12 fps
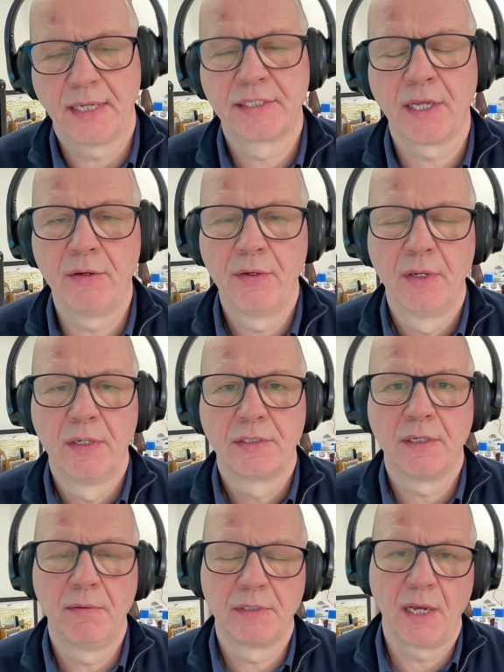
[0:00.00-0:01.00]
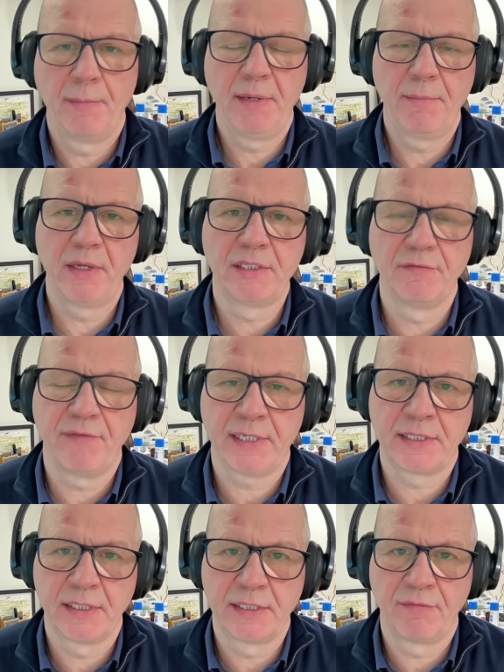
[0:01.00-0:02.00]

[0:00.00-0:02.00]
So I mean, most investors,